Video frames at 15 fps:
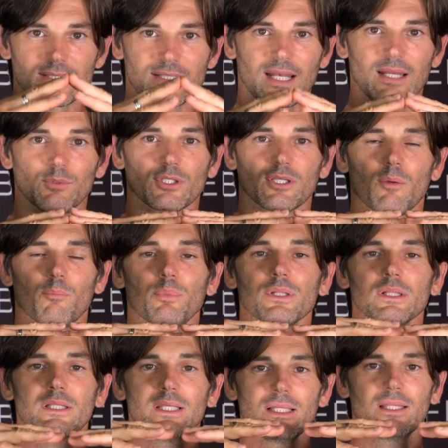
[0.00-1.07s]
It's not able to
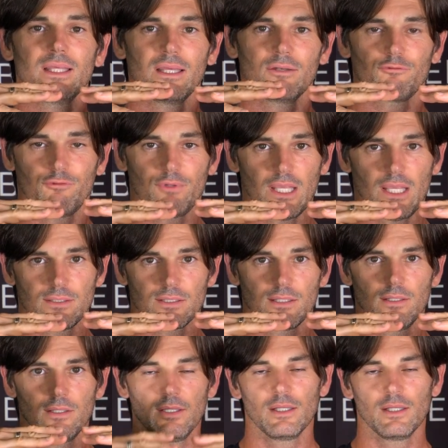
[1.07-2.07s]
completely inflate.